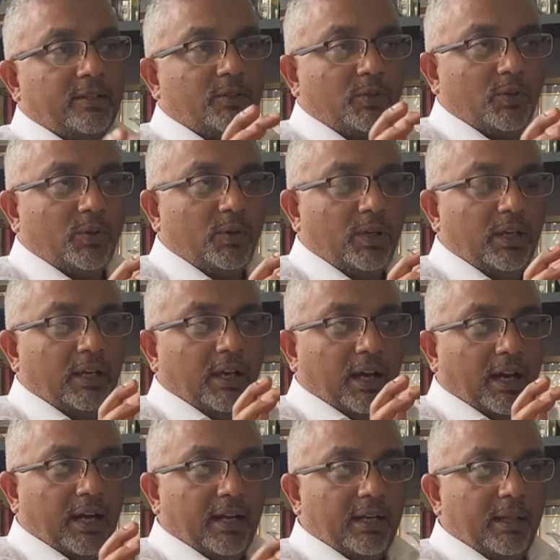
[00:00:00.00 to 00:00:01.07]
So
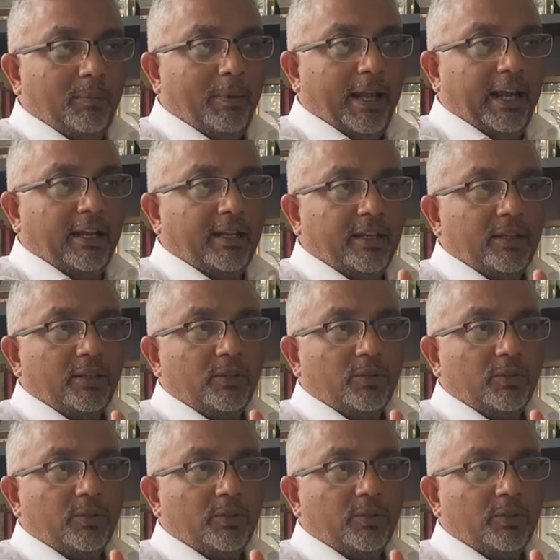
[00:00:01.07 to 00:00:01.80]
under planning,